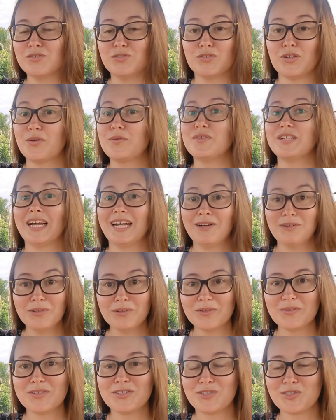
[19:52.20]
zoned
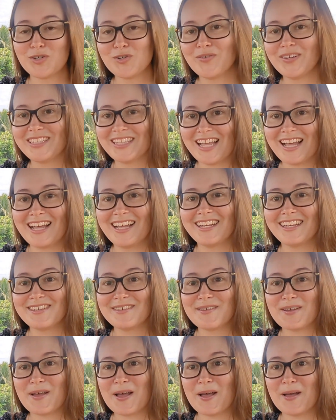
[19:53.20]
out during that
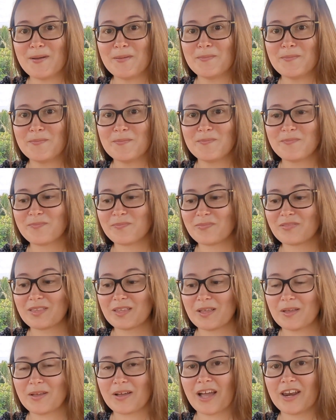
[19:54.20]
um,
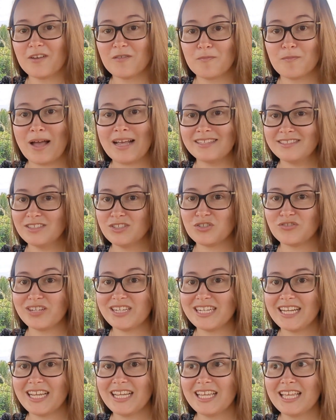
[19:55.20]
kind of passage
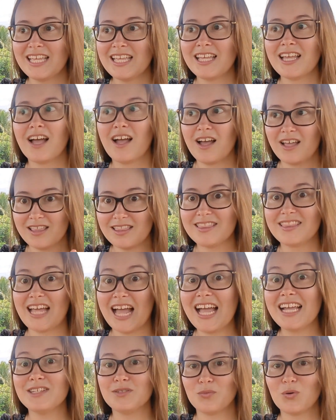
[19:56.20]
reading,
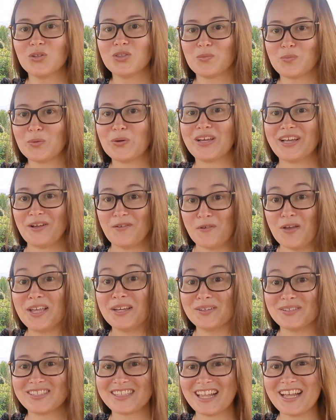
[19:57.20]
that is what the book
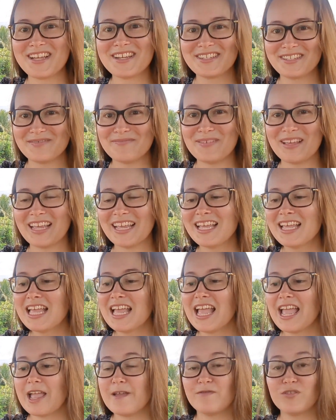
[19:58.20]
feels like to me.
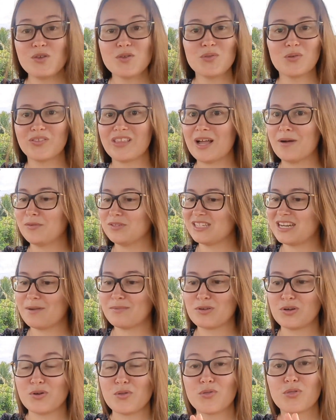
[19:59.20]
If you got that with an
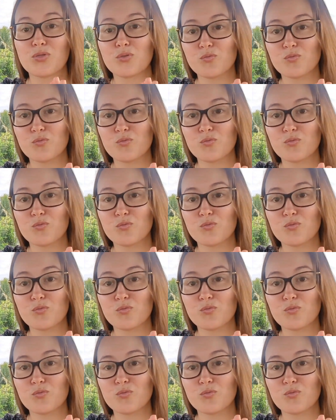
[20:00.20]
absolutely